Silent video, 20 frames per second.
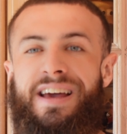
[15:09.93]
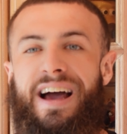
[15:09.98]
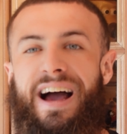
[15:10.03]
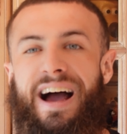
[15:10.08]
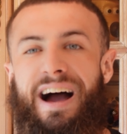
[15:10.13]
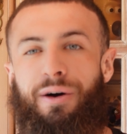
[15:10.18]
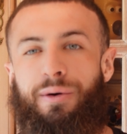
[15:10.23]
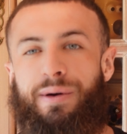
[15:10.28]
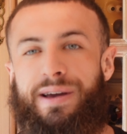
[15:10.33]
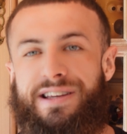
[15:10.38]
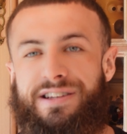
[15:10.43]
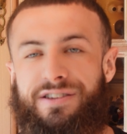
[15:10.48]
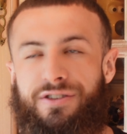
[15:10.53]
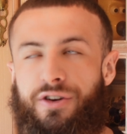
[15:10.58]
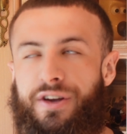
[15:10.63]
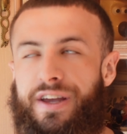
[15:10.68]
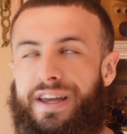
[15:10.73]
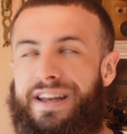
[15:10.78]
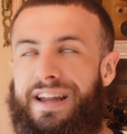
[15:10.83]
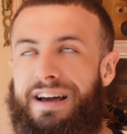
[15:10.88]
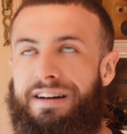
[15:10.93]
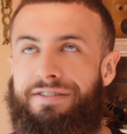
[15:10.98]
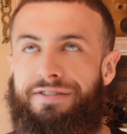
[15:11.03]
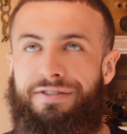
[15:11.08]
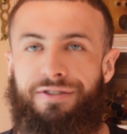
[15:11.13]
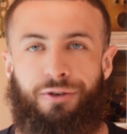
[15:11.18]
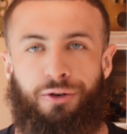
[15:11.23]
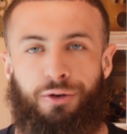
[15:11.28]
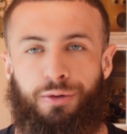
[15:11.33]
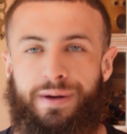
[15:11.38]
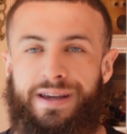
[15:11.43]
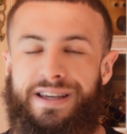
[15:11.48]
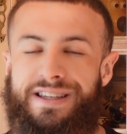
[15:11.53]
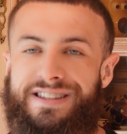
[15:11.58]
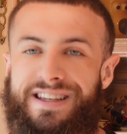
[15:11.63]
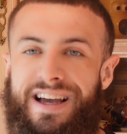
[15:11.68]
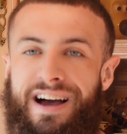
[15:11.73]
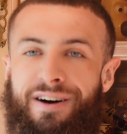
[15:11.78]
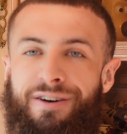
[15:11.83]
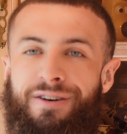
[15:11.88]
how it is looking at 4
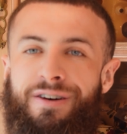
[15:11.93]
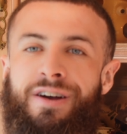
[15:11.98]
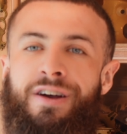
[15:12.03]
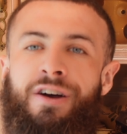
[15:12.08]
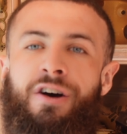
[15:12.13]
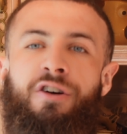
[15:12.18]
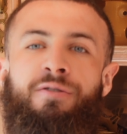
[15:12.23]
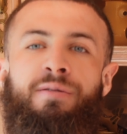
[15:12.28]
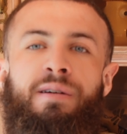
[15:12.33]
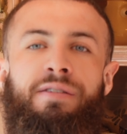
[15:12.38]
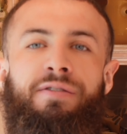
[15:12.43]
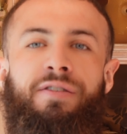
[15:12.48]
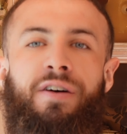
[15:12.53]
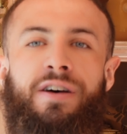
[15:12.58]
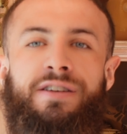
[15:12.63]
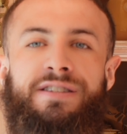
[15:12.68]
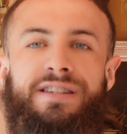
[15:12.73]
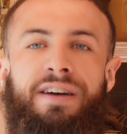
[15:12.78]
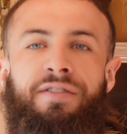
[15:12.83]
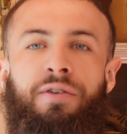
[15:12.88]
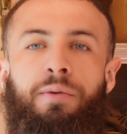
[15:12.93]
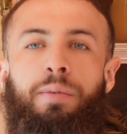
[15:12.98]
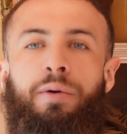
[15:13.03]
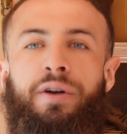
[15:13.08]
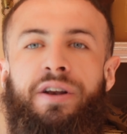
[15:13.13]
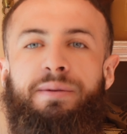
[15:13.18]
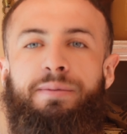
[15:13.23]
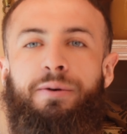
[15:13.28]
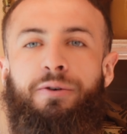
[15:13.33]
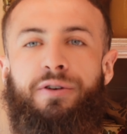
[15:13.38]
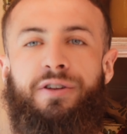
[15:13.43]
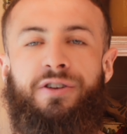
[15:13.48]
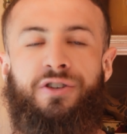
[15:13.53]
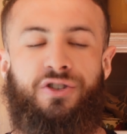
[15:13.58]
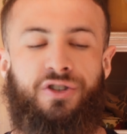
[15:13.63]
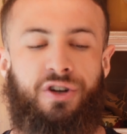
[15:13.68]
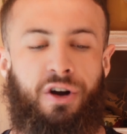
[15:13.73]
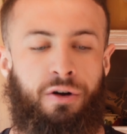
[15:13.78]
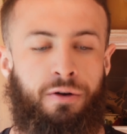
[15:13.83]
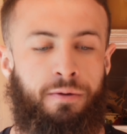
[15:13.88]
weeks out of my first ever bodybuilding
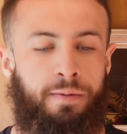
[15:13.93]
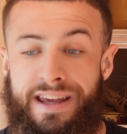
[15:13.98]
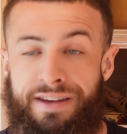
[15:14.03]
show.